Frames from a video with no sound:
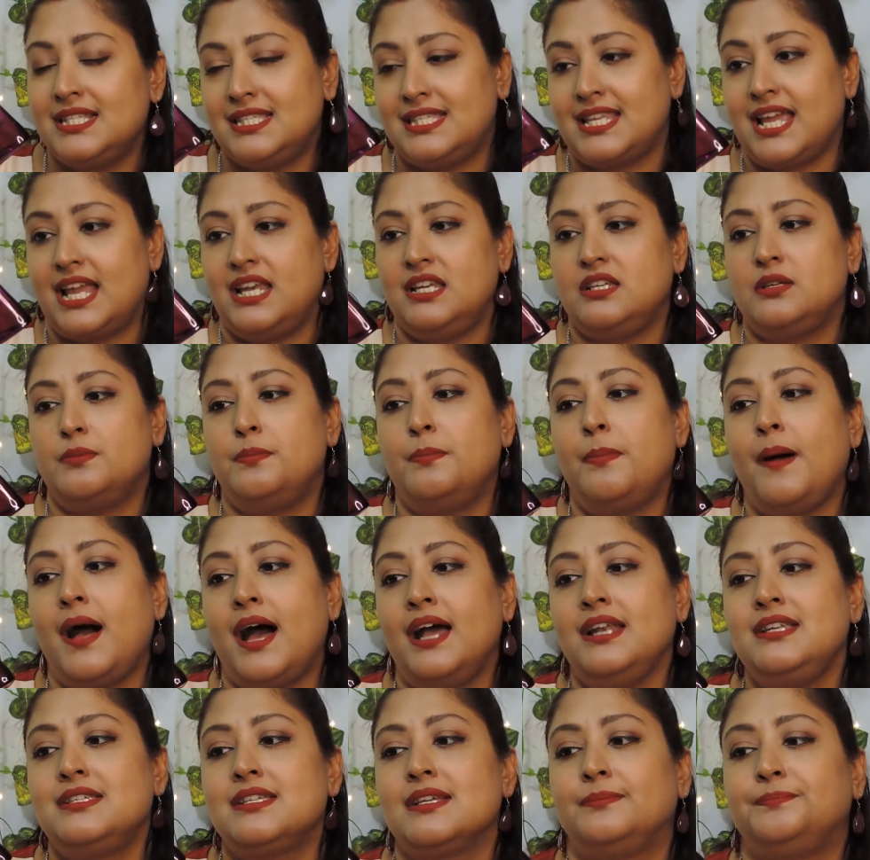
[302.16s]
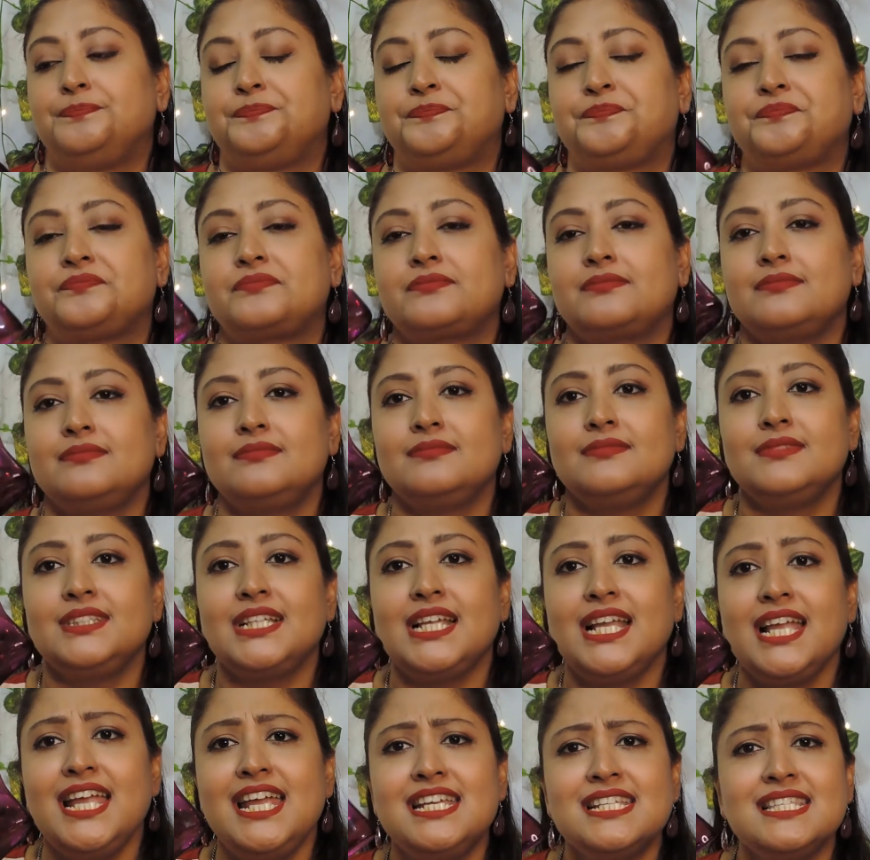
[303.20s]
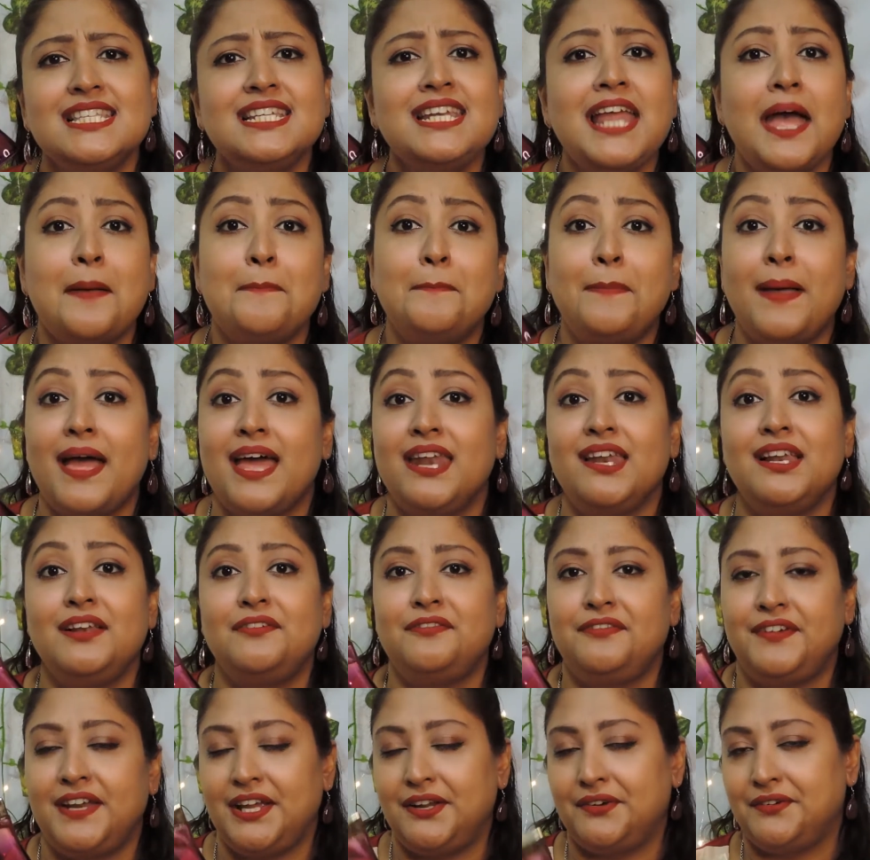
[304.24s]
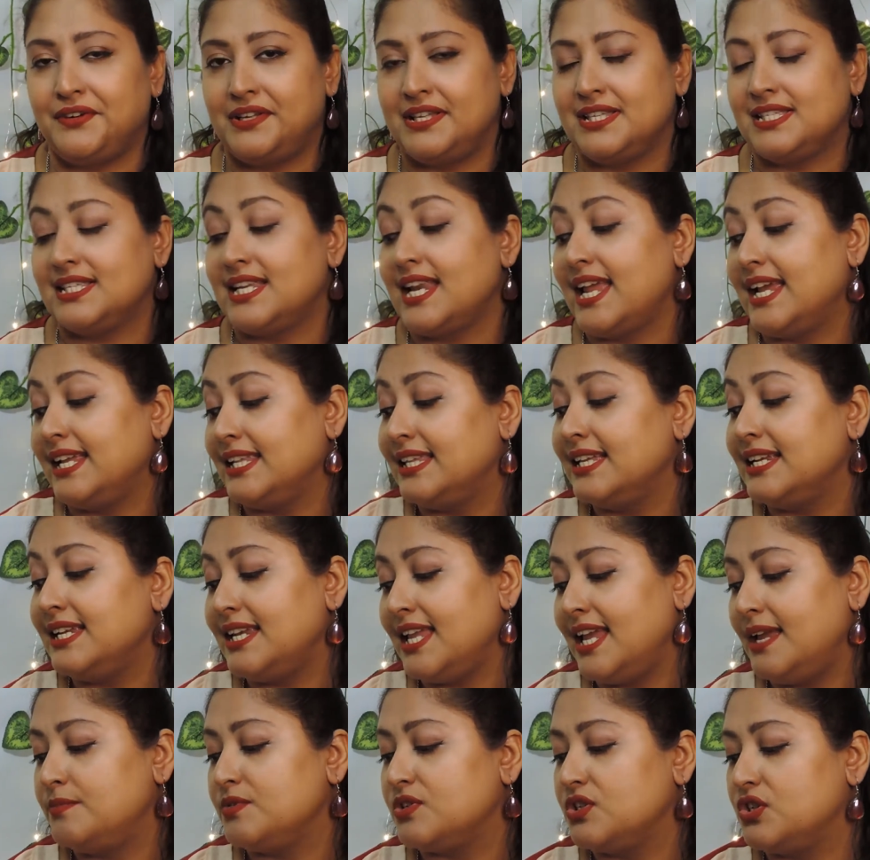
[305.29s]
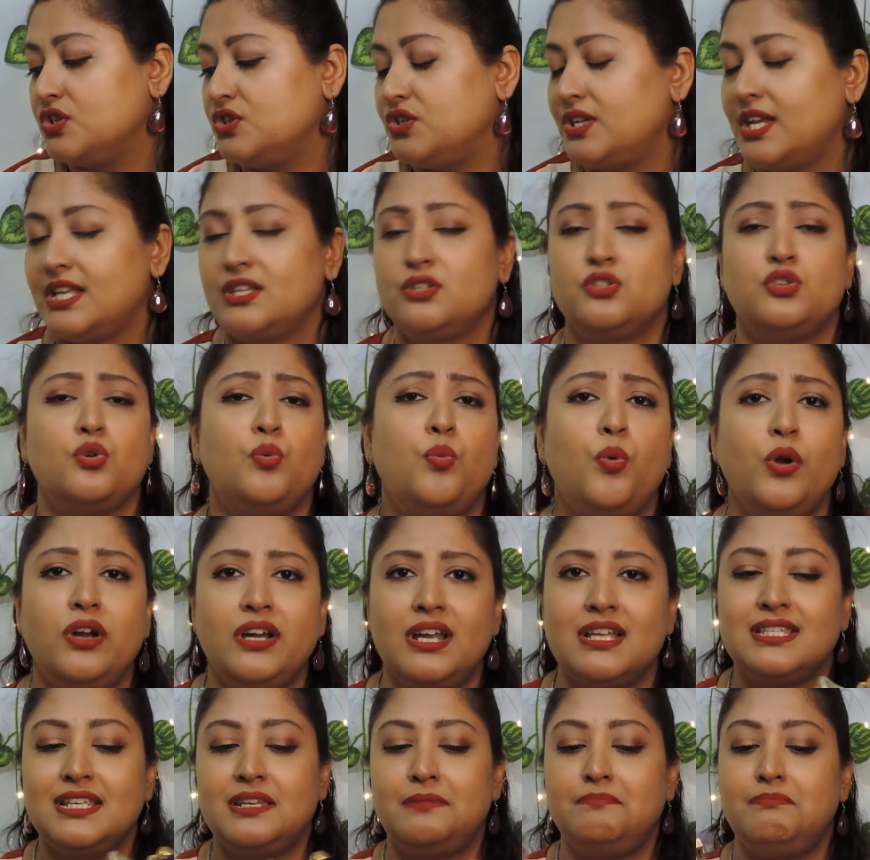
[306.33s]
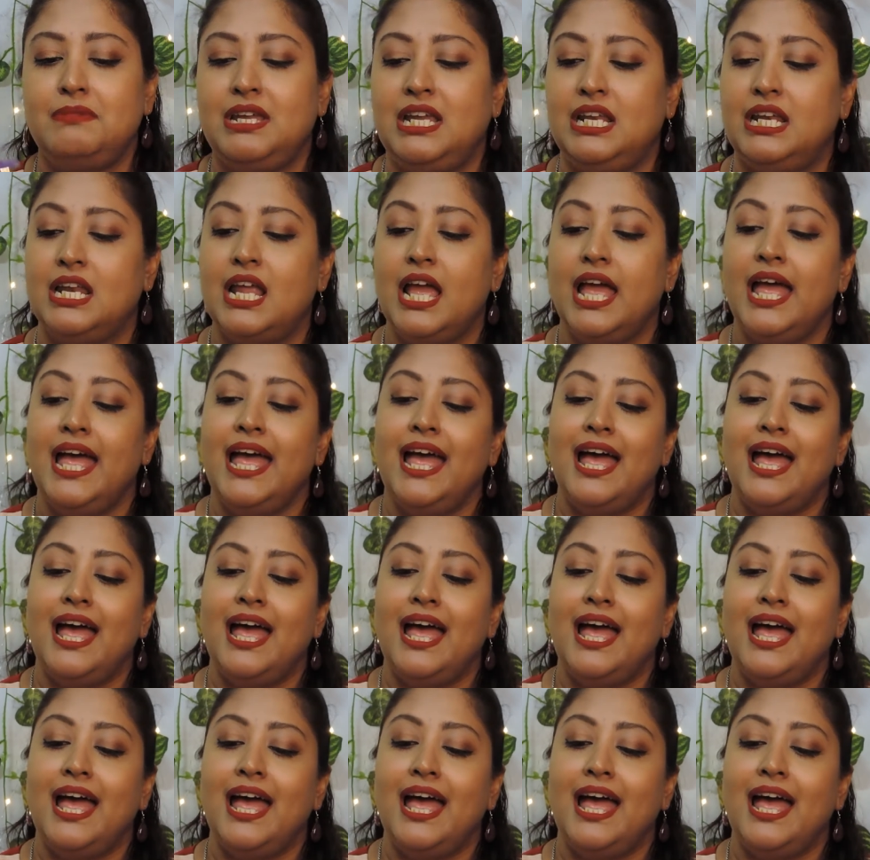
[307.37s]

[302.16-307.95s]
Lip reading: the scent, but it is an apparel fragrance like the name suggests. So what does it mean?